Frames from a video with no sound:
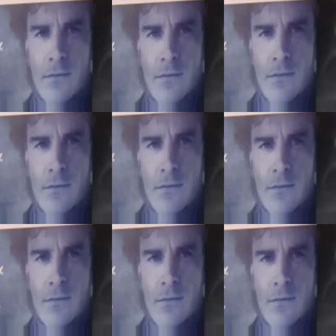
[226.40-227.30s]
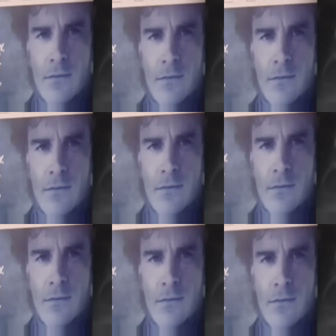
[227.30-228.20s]

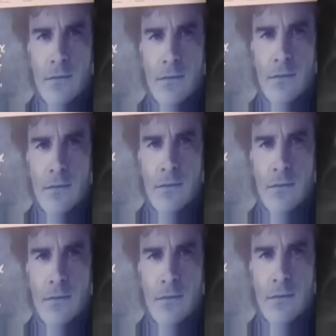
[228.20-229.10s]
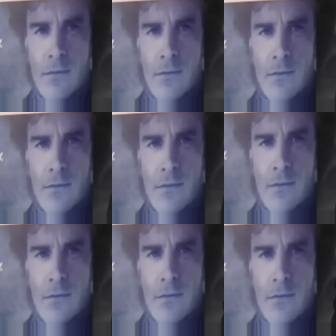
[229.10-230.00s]

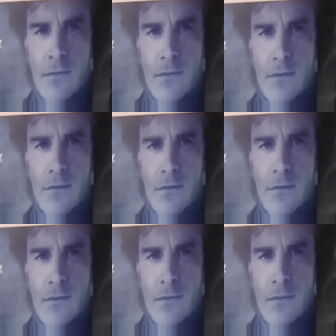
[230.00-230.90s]
This person isn't speaking.